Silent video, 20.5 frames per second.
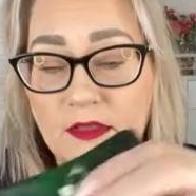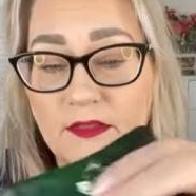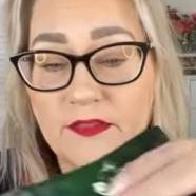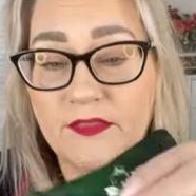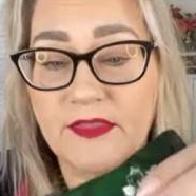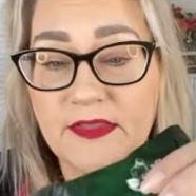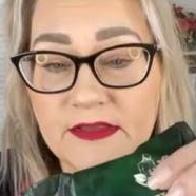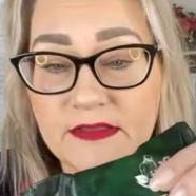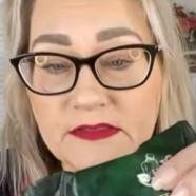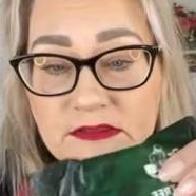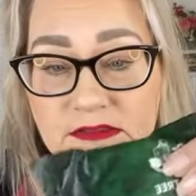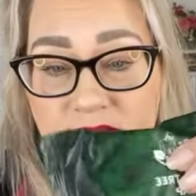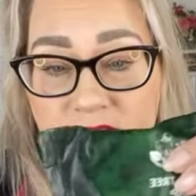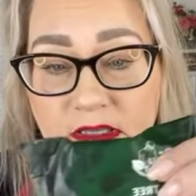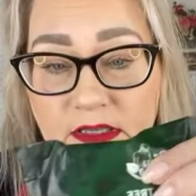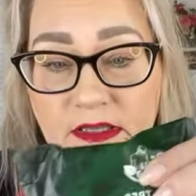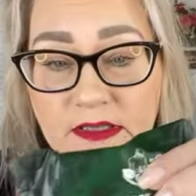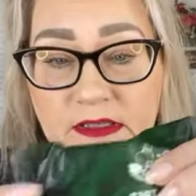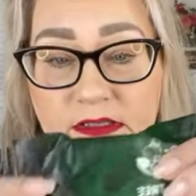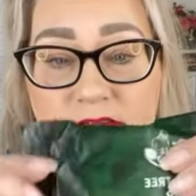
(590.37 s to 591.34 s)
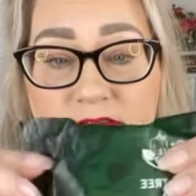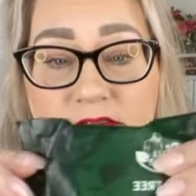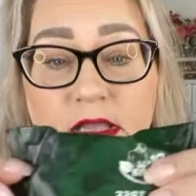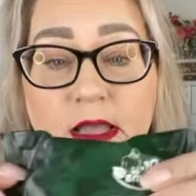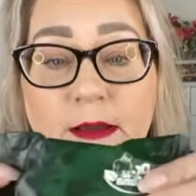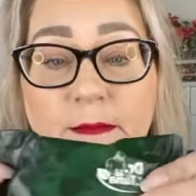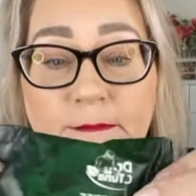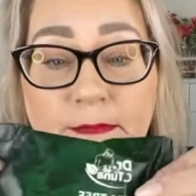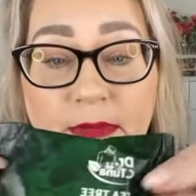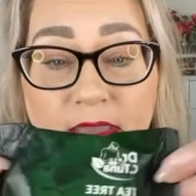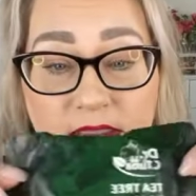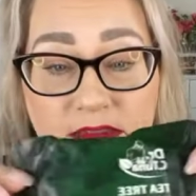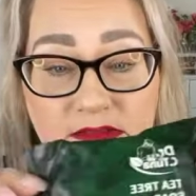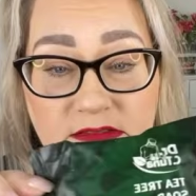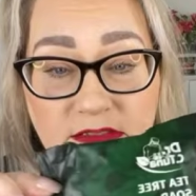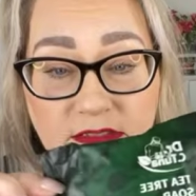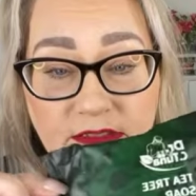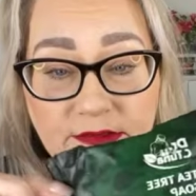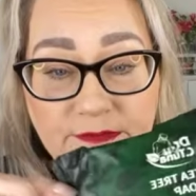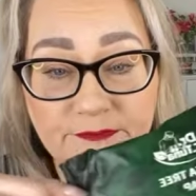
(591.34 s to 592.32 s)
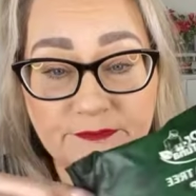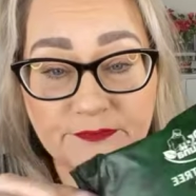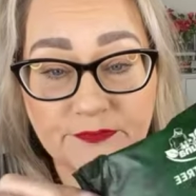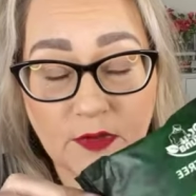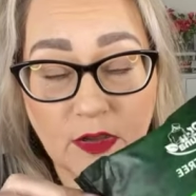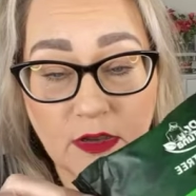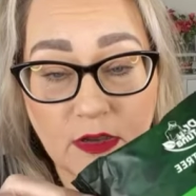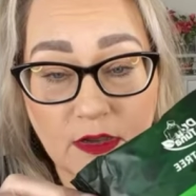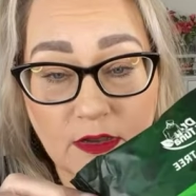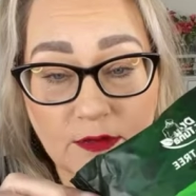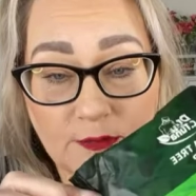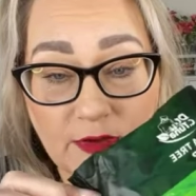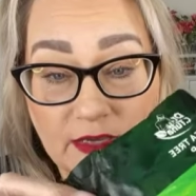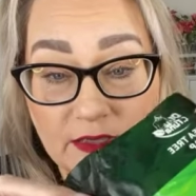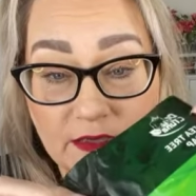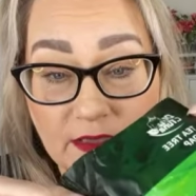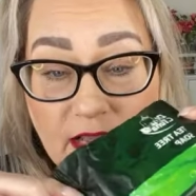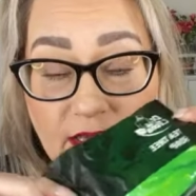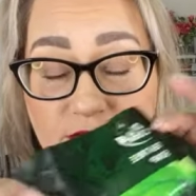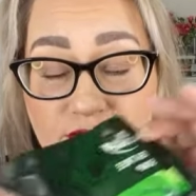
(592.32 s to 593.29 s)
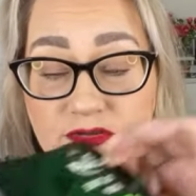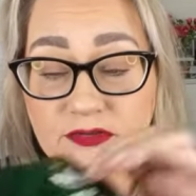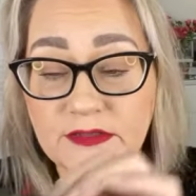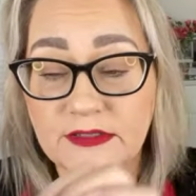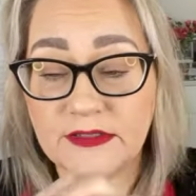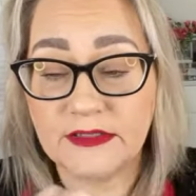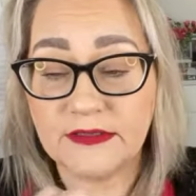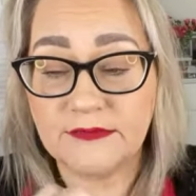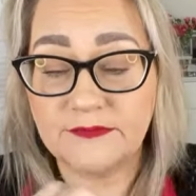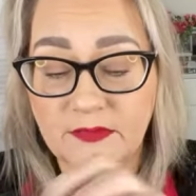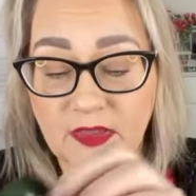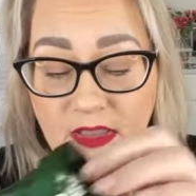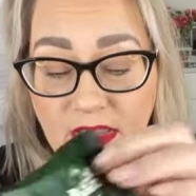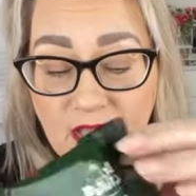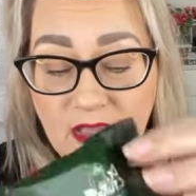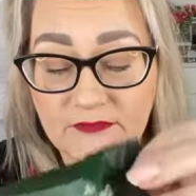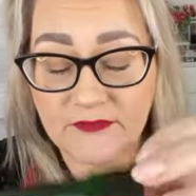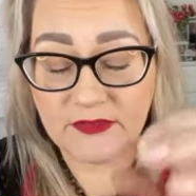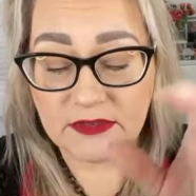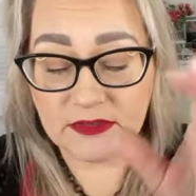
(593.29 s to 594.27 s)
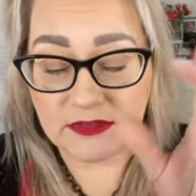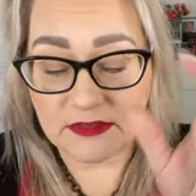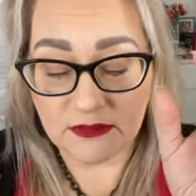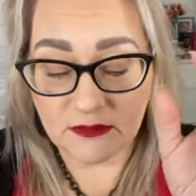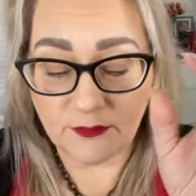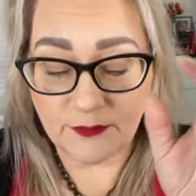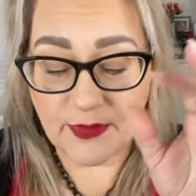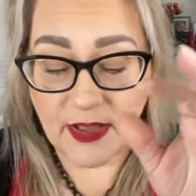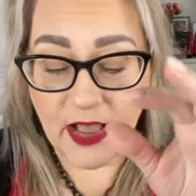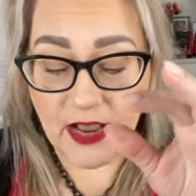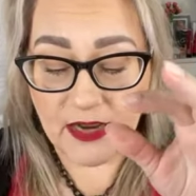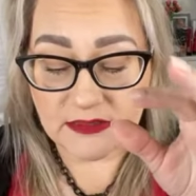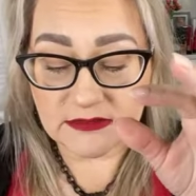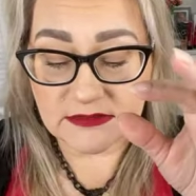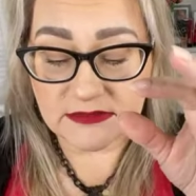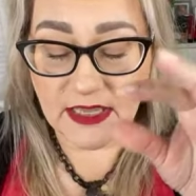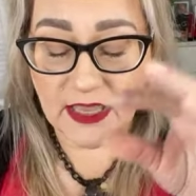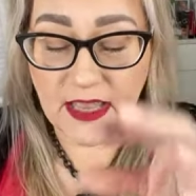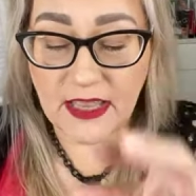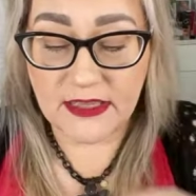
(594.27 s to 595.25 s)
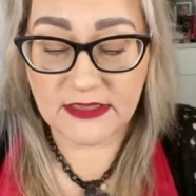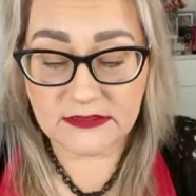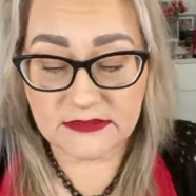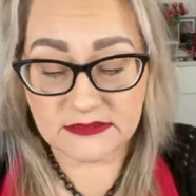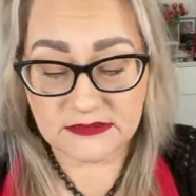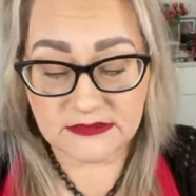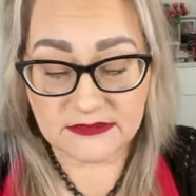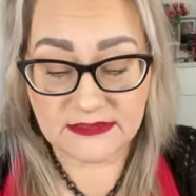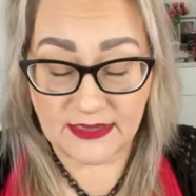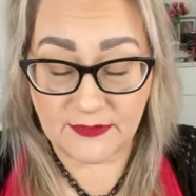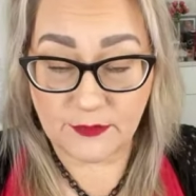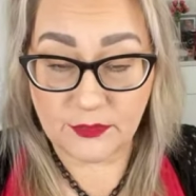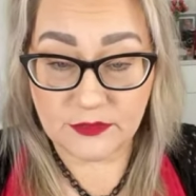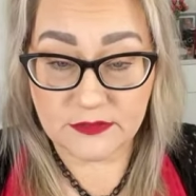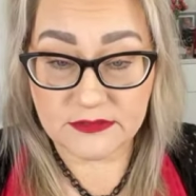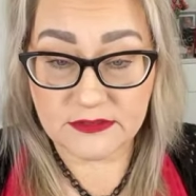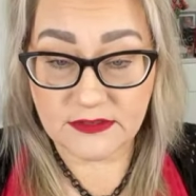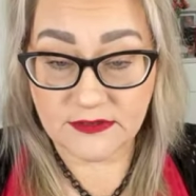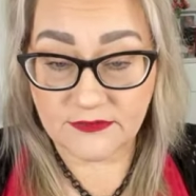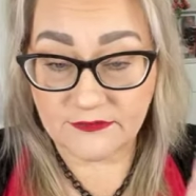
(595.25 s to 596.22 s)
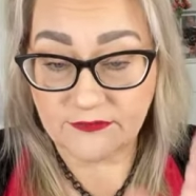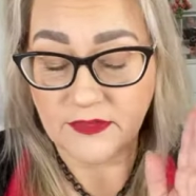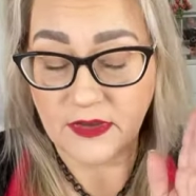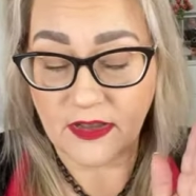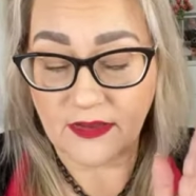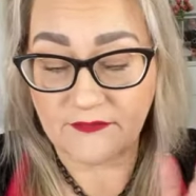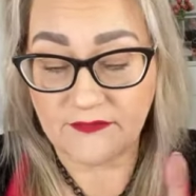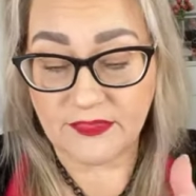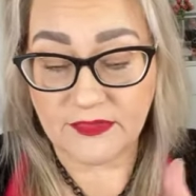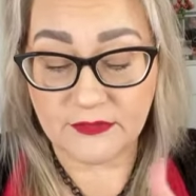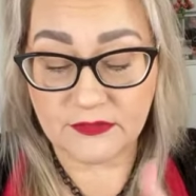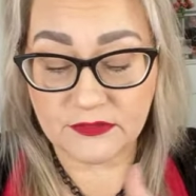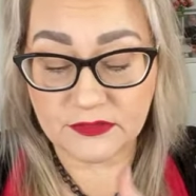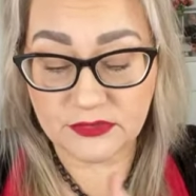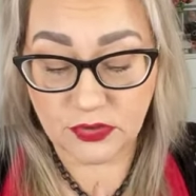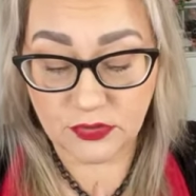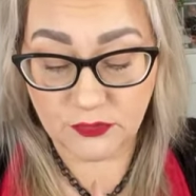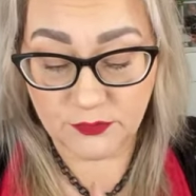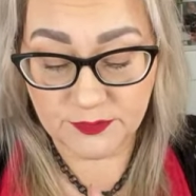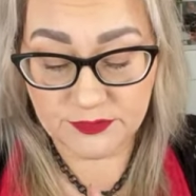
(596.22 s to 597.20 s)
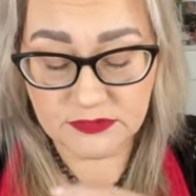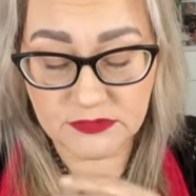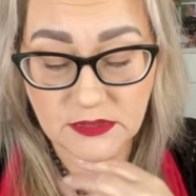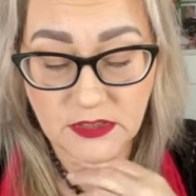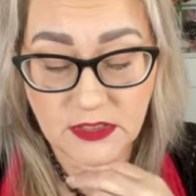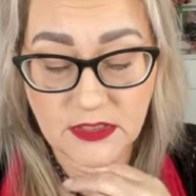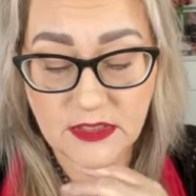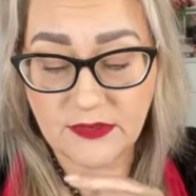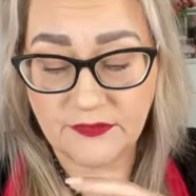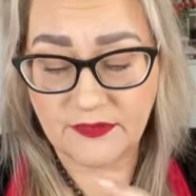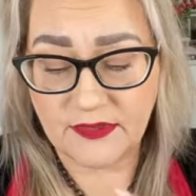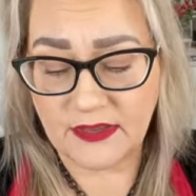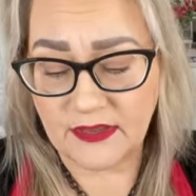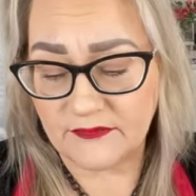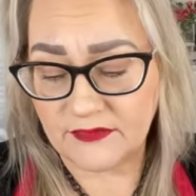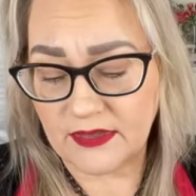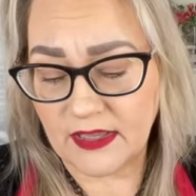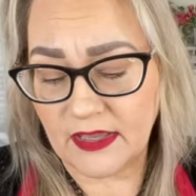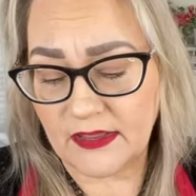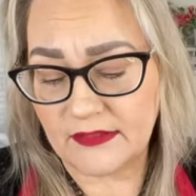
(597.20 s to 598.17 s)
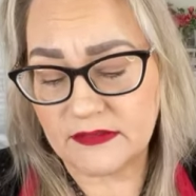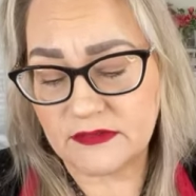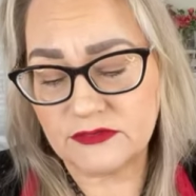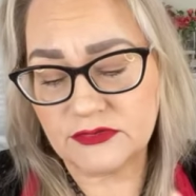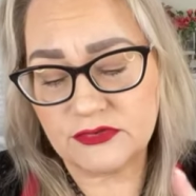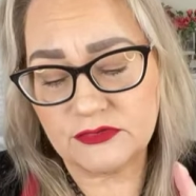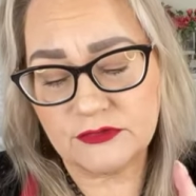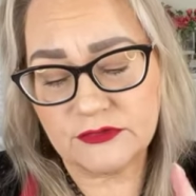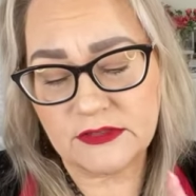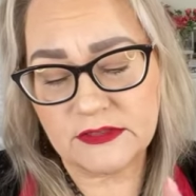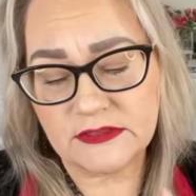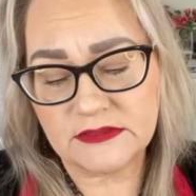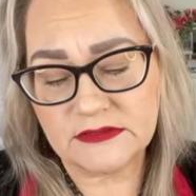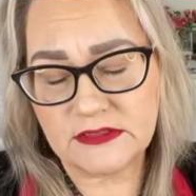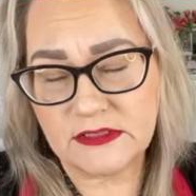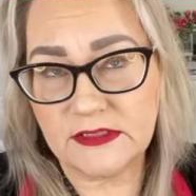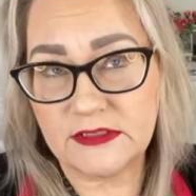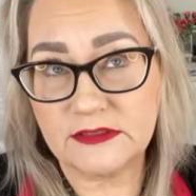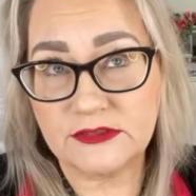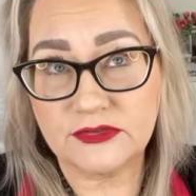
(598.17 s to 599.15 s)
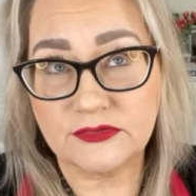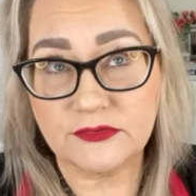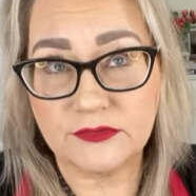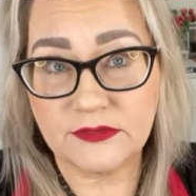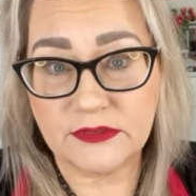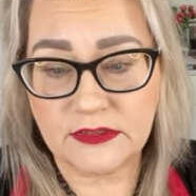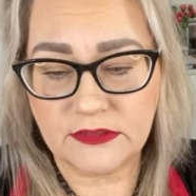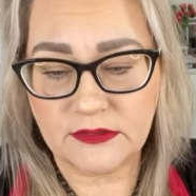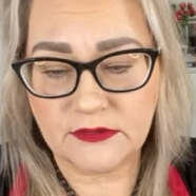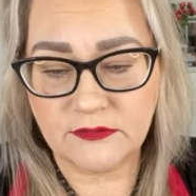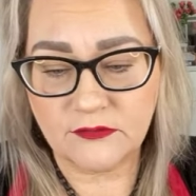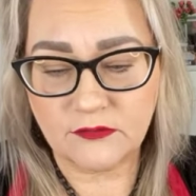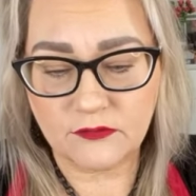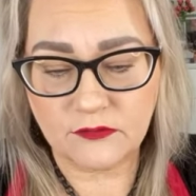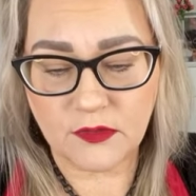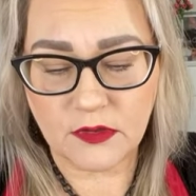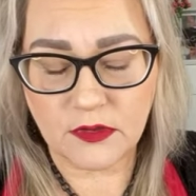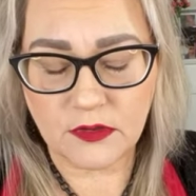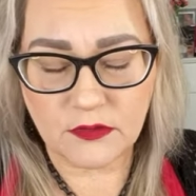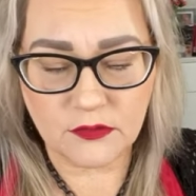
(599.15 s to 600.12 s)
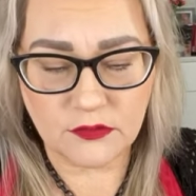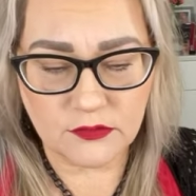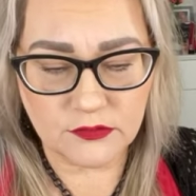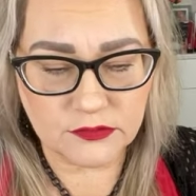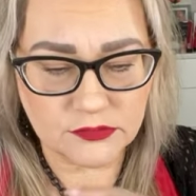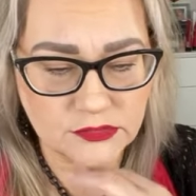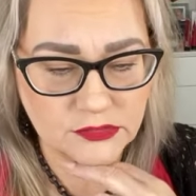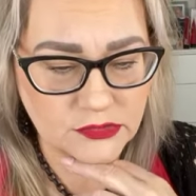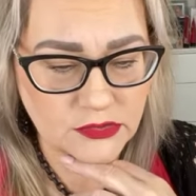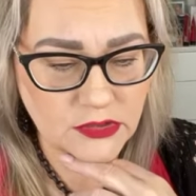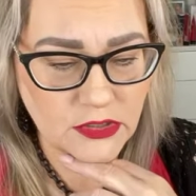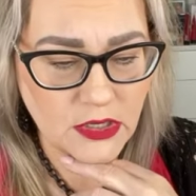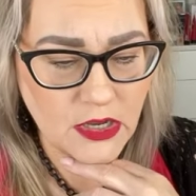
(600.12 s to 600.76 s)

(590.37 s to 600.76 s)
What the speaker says: this is amazing. I have a little box that has samples of their soaps. They have calendula, tea tree, rose,